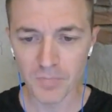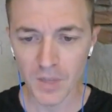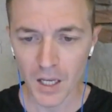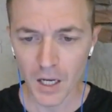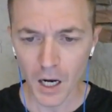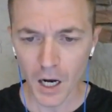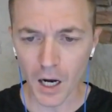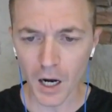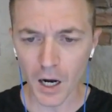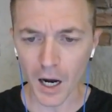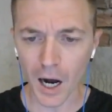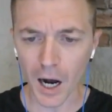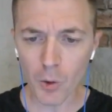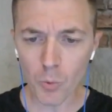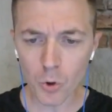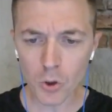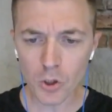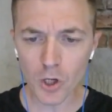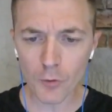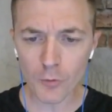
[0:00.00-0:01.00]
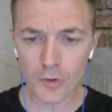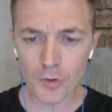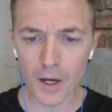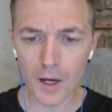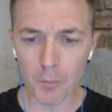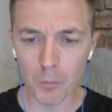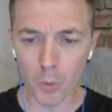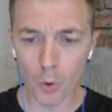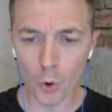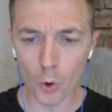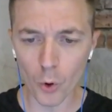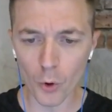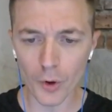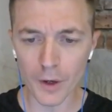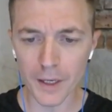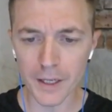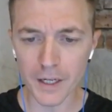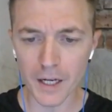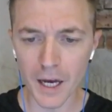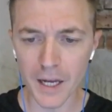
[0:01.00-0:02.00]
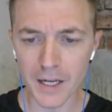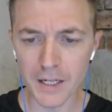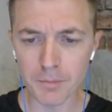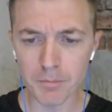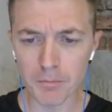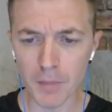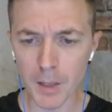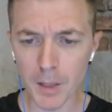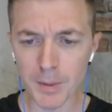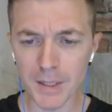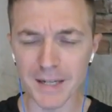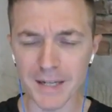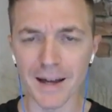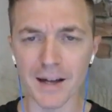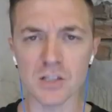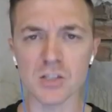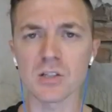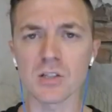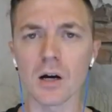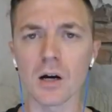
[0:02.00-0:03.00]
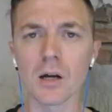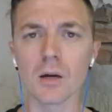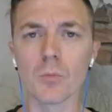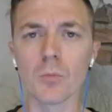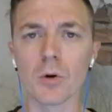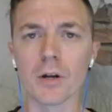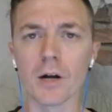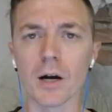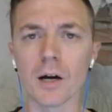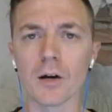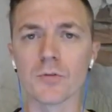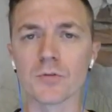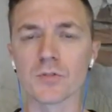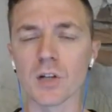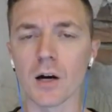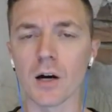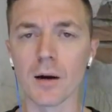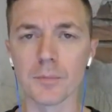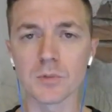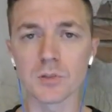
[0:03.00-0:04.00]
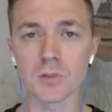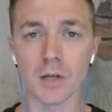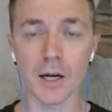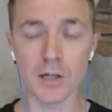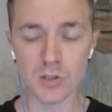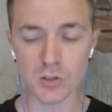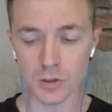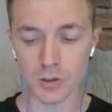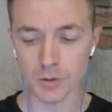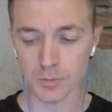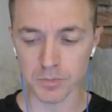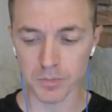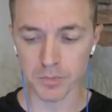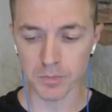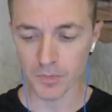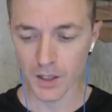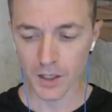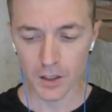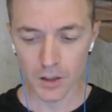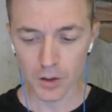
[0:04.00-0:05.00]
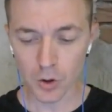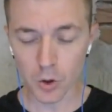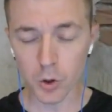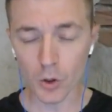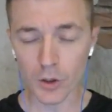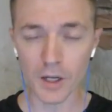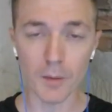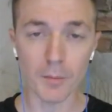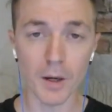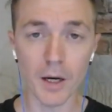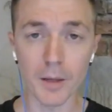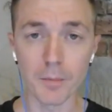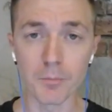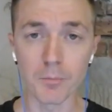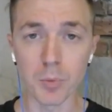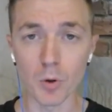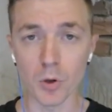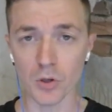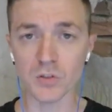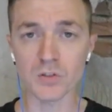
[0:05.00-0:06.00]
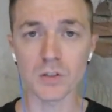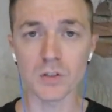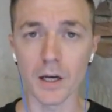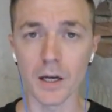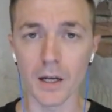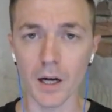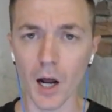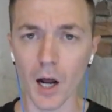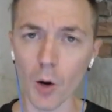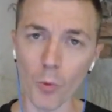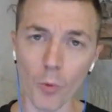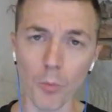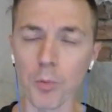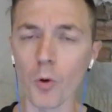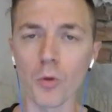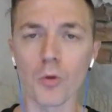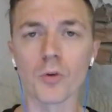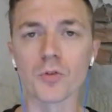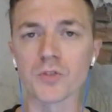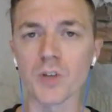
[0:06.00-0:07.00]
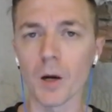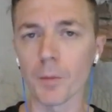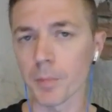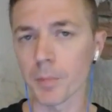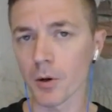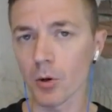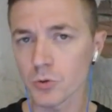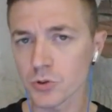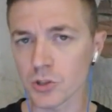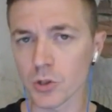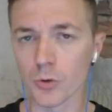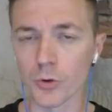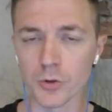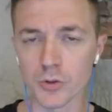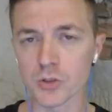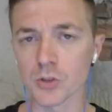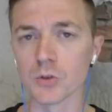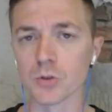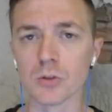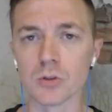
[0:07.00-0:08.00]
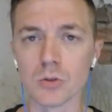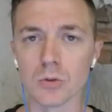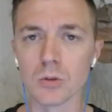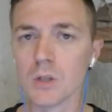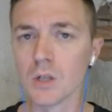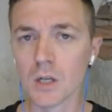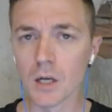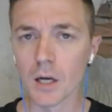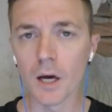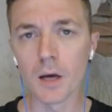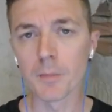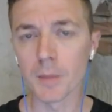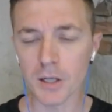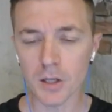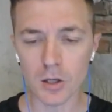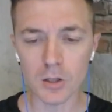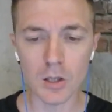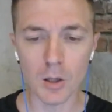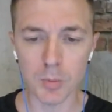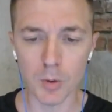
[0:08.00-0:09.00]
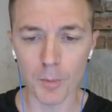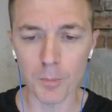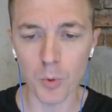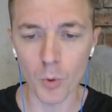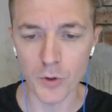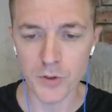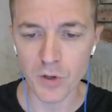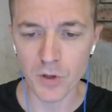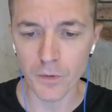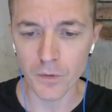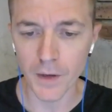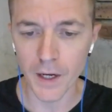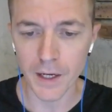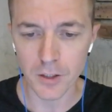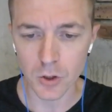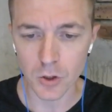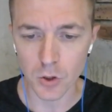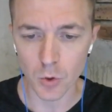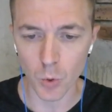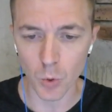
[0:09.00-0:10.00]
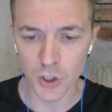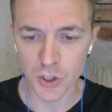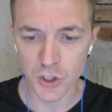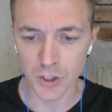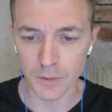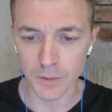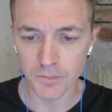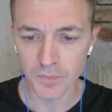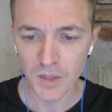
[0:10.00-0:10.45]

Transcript: I will cover that more in maybe next time when I have time to actually look at my books, and I will pull those up and I will show those to you and make a couple of points on that. Good question.